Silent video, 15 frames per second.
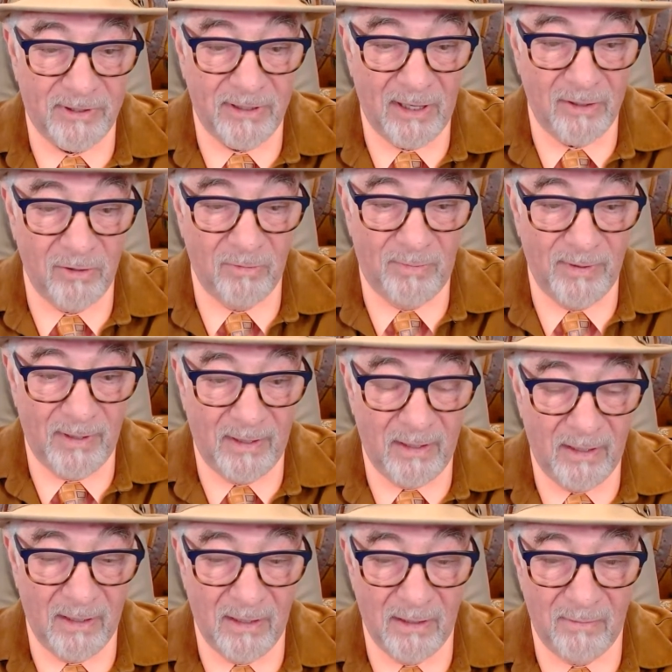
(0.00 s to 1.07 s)
T A U
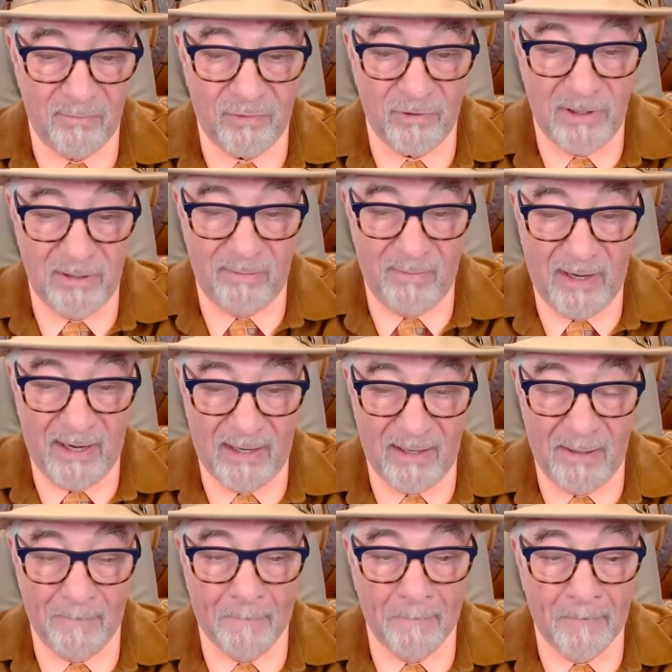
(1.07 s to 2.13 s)
B, brilliant man